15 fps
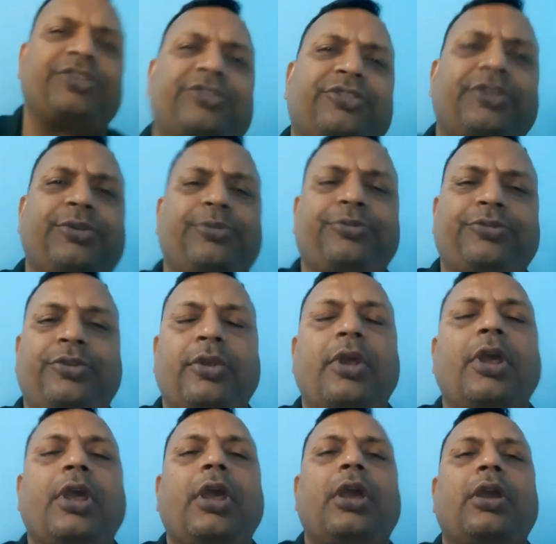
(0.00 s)
serves
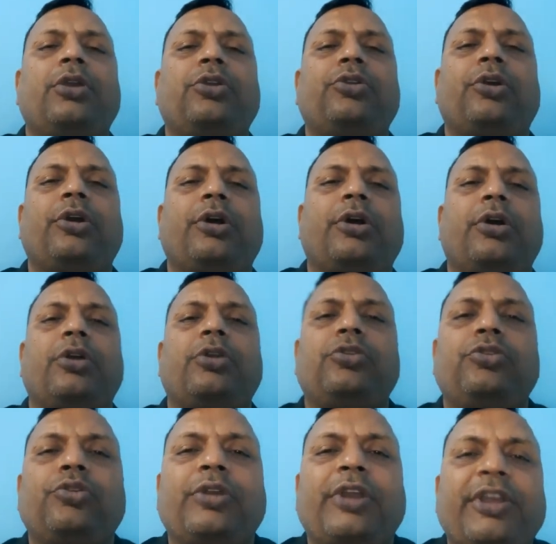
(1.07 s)

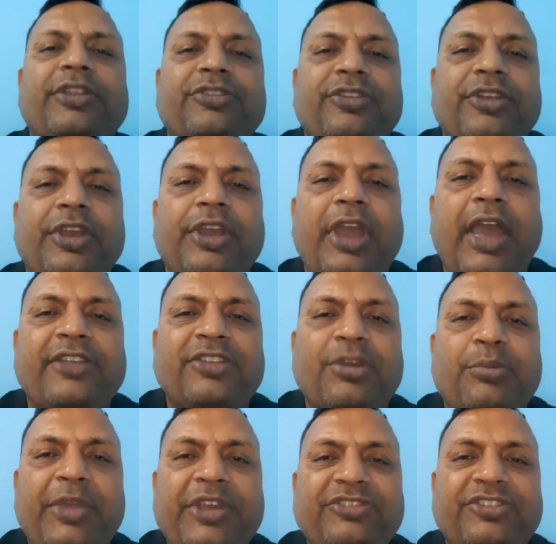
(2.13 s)
you can say as a
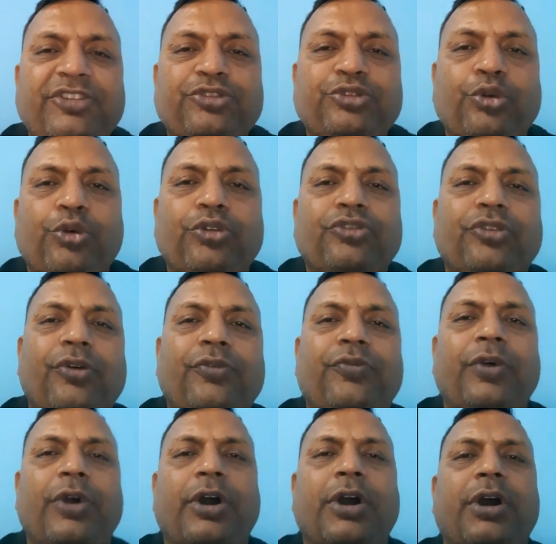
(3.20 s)
major source of
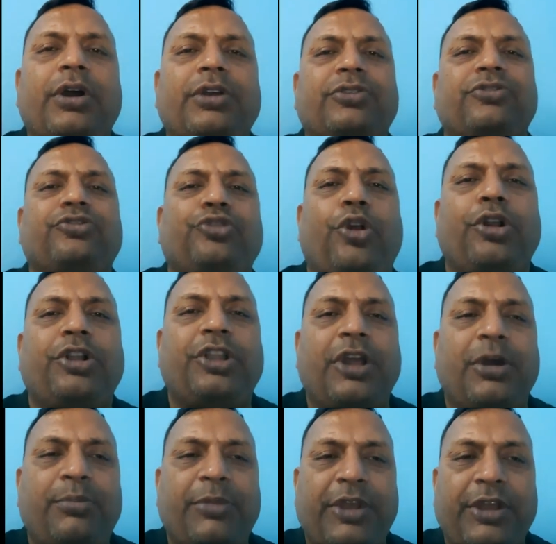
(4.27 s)

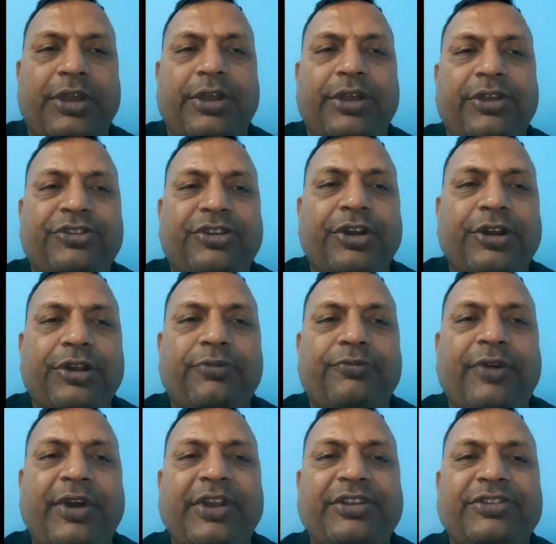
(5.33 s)
short-term external
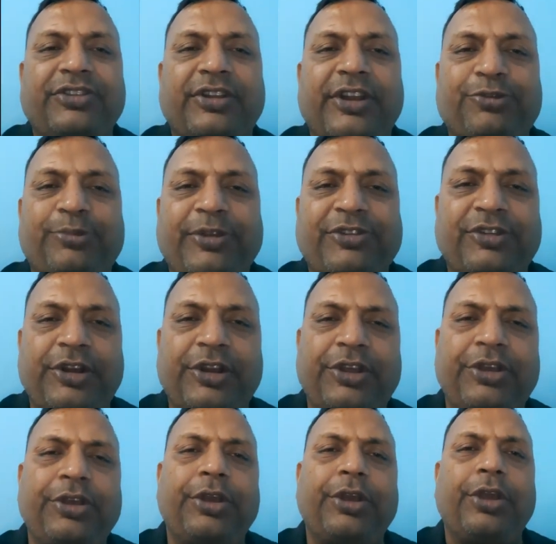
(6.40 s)
financial especially
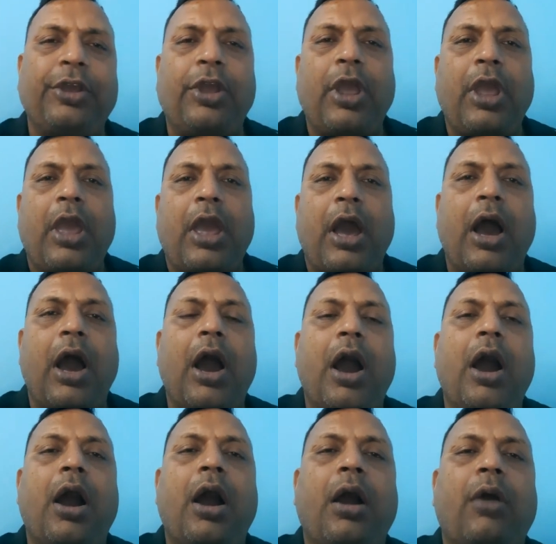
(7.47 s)

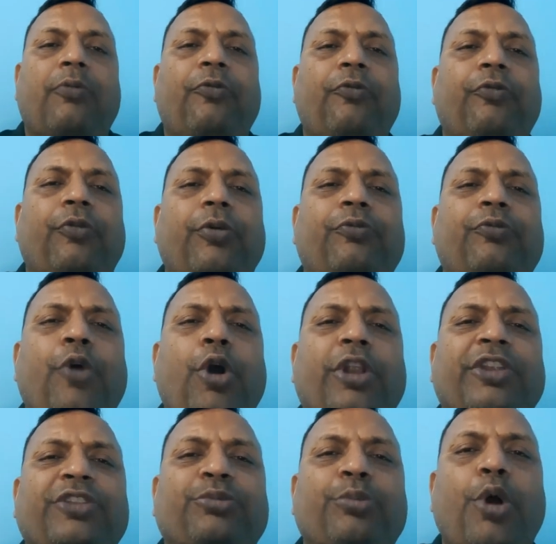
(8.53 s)

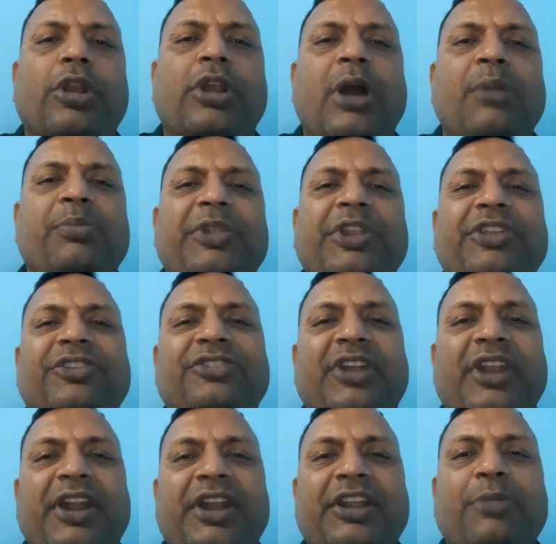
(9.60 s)
for small companies
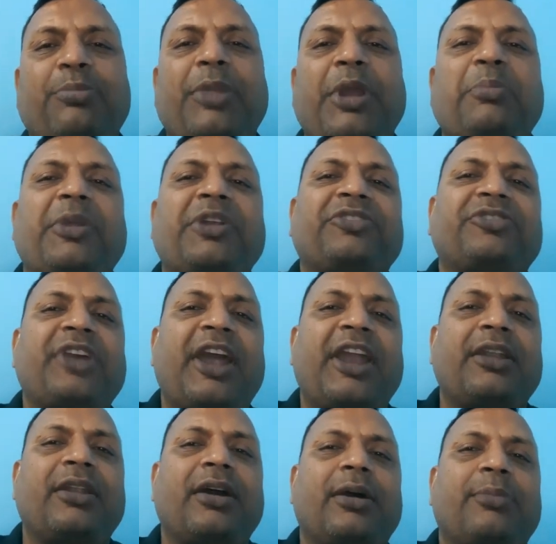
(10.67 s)
creditor payments
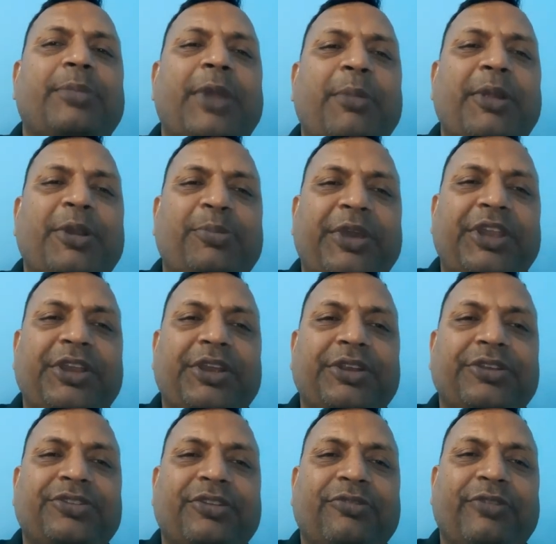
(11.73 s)
and payment
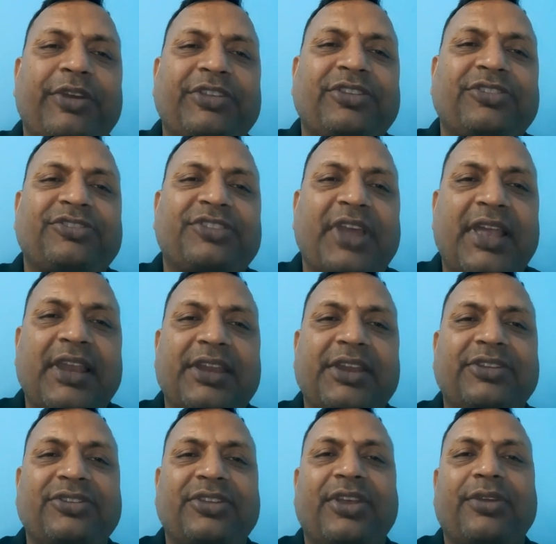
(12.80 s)
periods wages
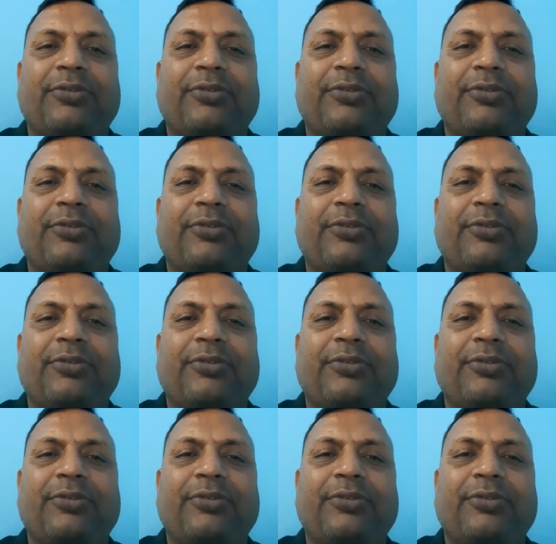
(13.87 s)
salaries